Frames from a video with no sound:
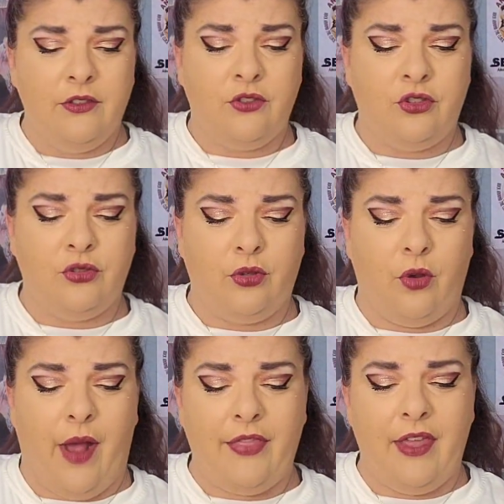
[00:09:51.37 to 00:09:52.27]

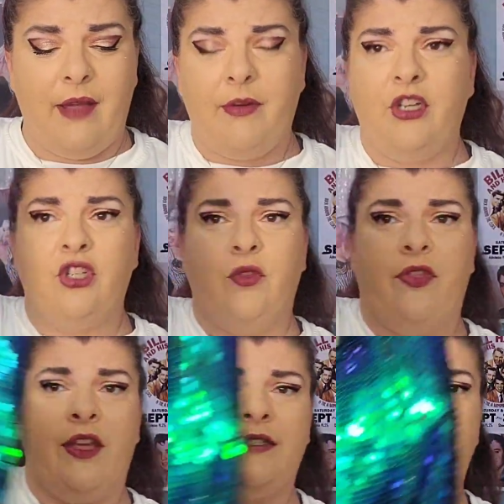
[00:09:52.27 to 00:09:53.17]
So I think I'm gonna do
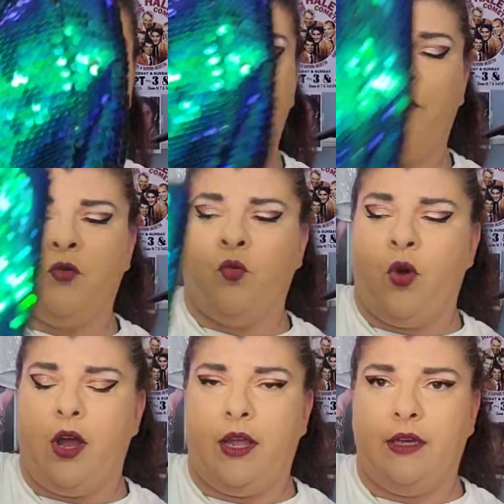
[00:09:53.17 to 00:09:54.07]
this as number
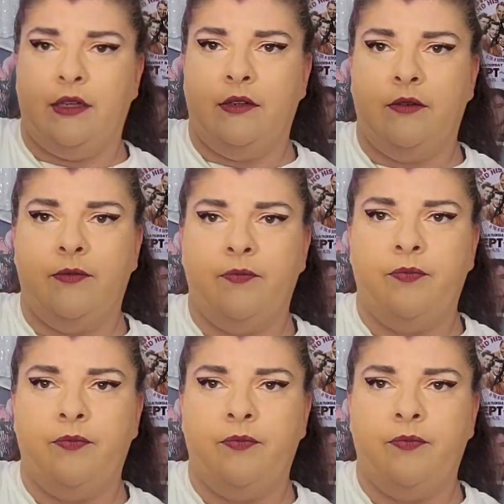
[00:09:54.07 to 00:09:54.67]
1.